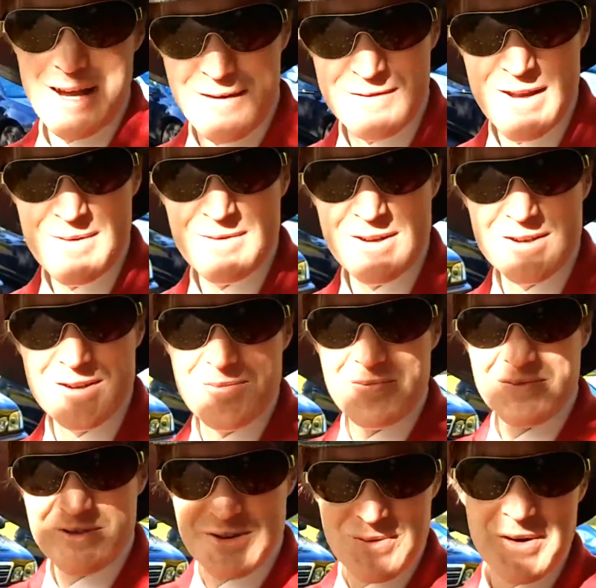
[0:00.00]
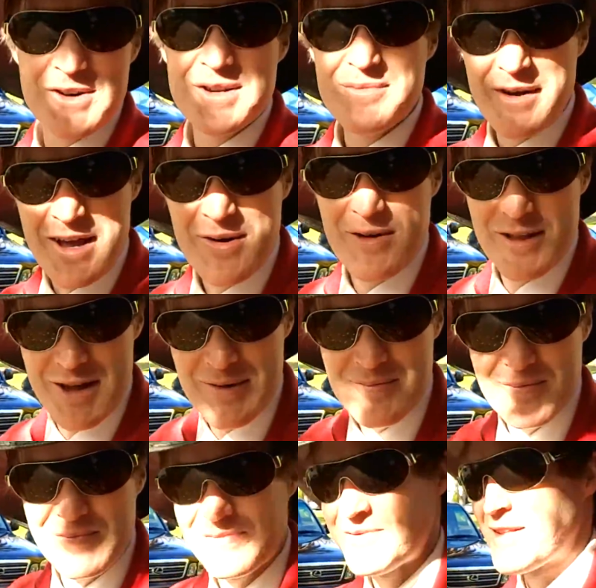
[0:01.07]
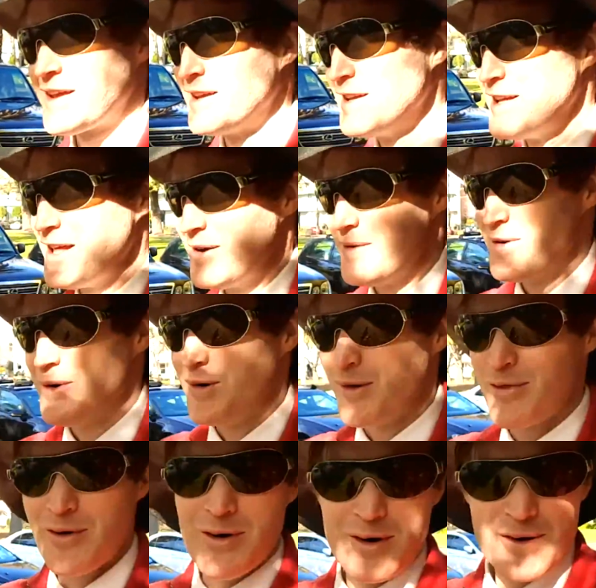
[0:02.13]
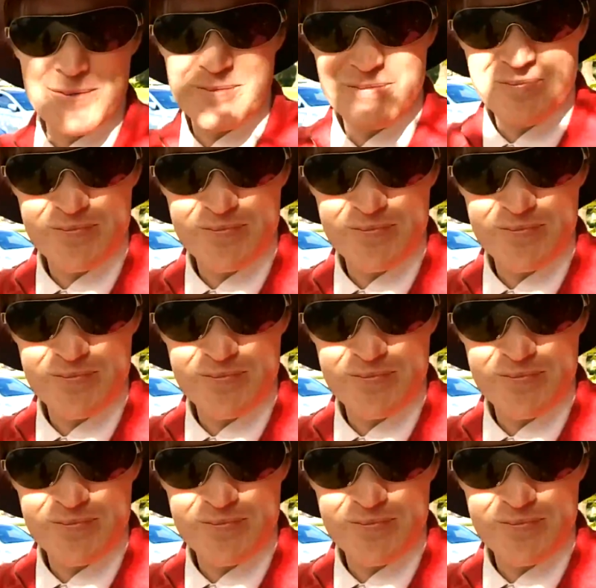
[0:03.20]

loved him and she wanted to be with him. And we all thought